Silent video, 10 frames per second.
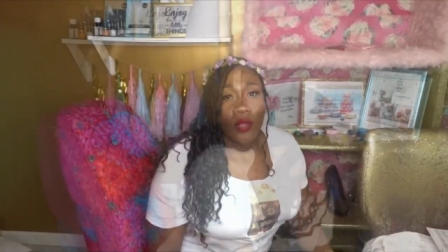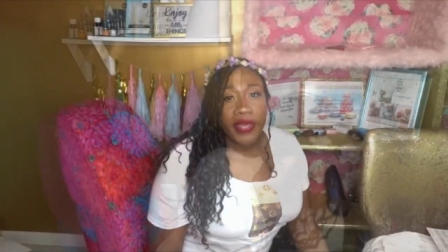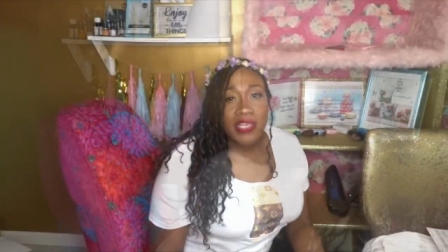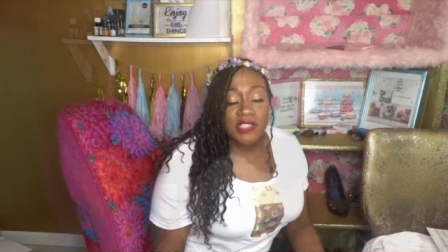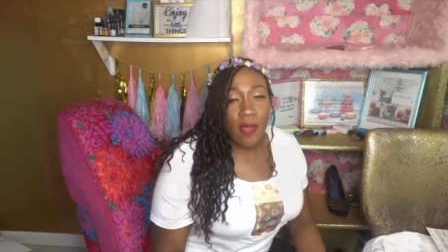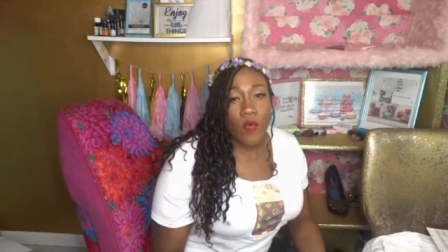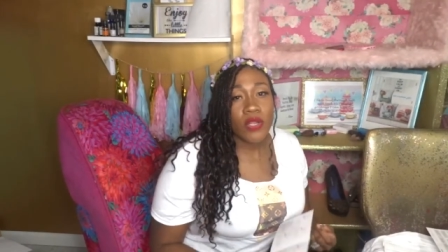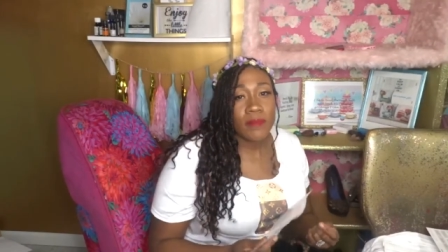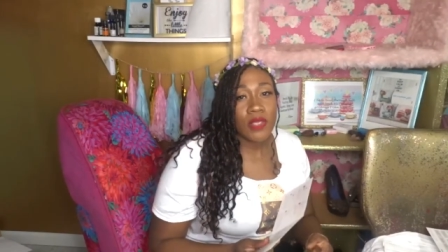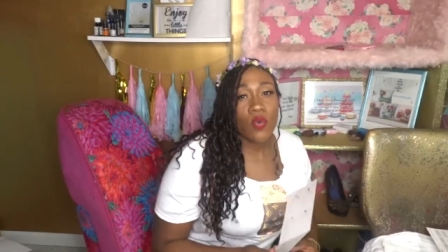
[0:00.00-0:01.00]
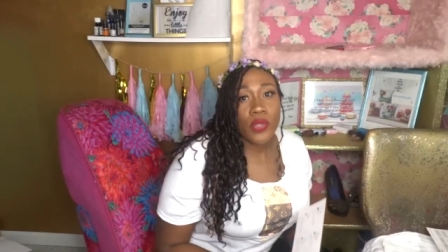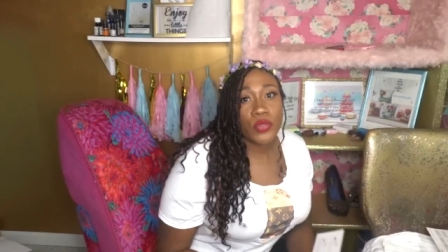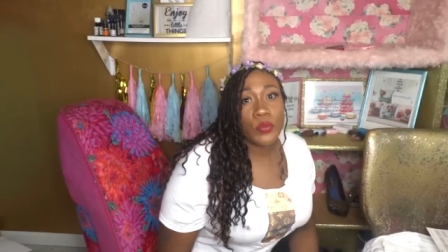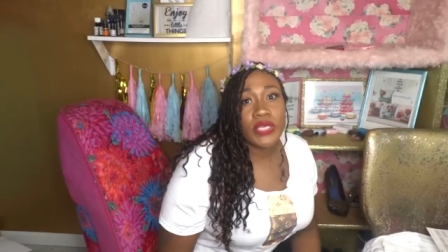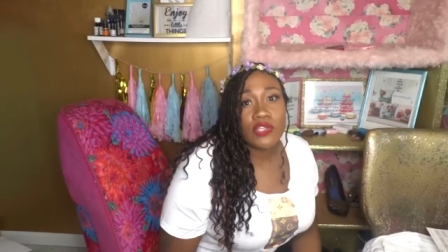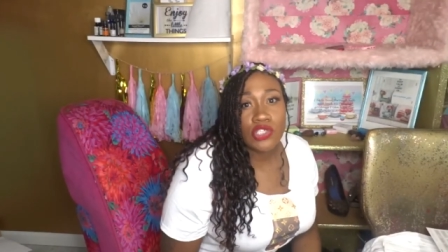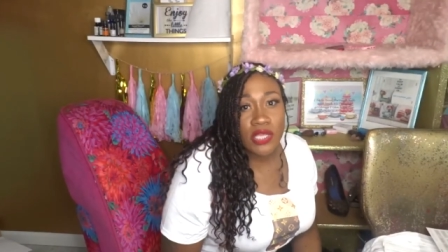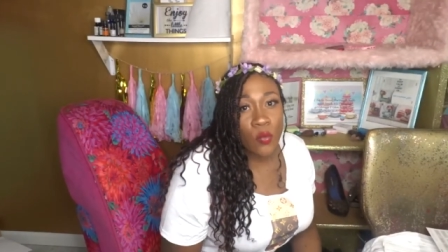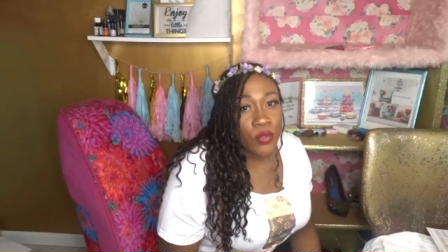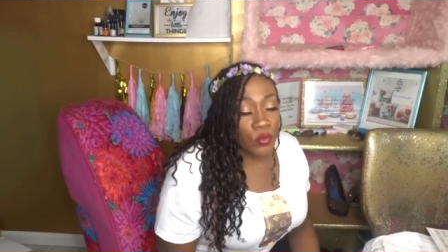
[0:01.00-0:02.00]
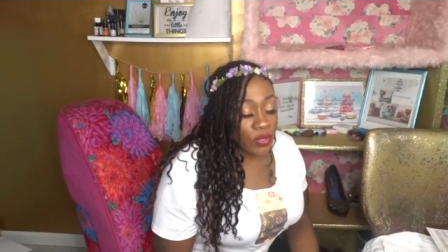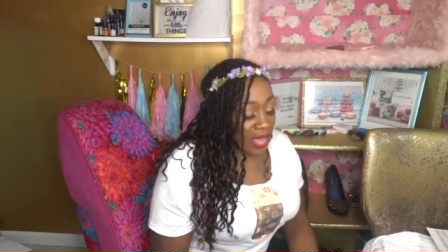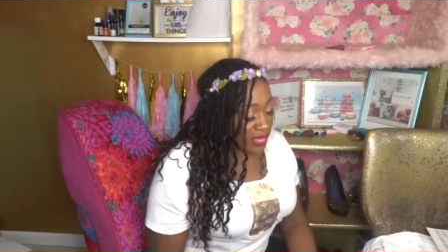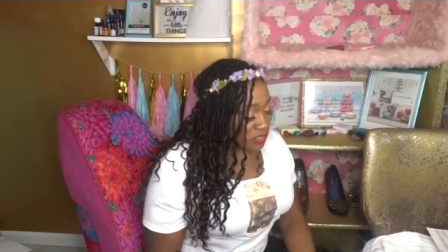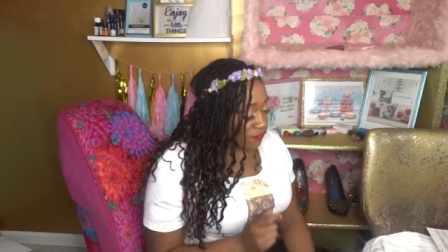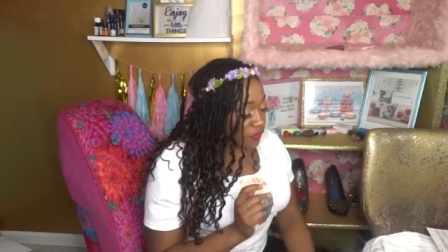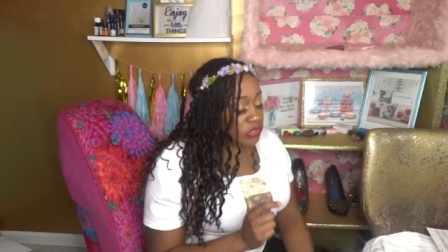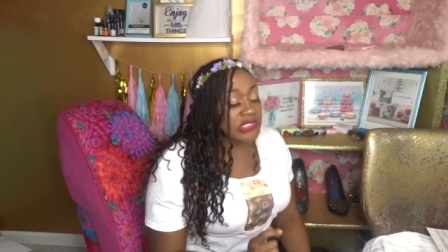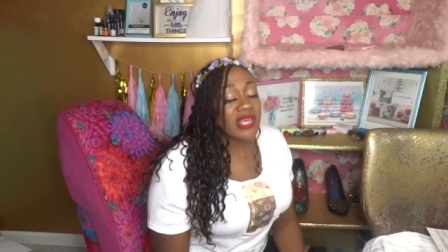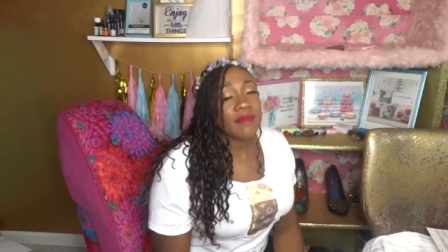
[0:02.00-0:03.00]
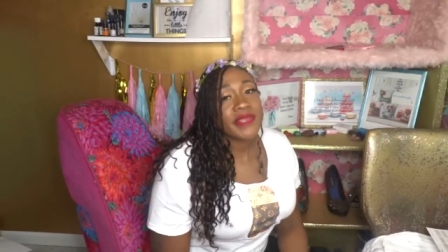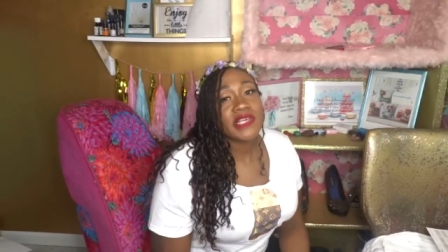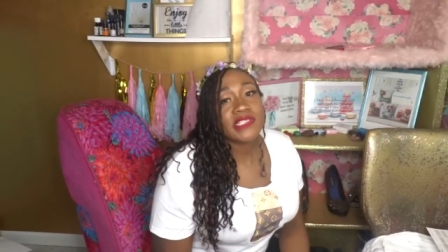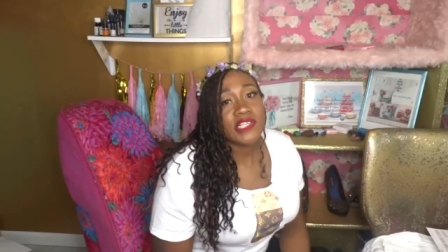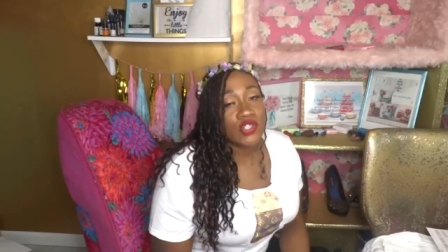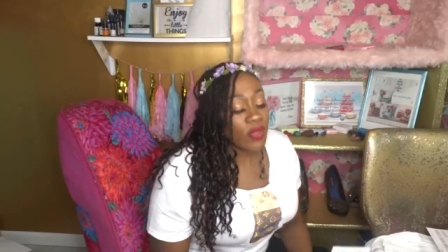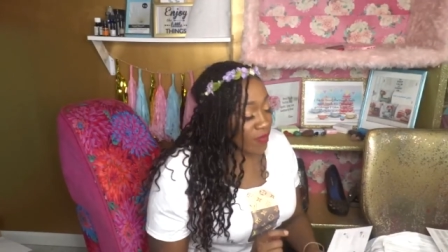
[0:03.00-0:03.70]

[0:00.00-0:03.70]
Okay, so I'm going to be going through each step with you guys. The first step is that you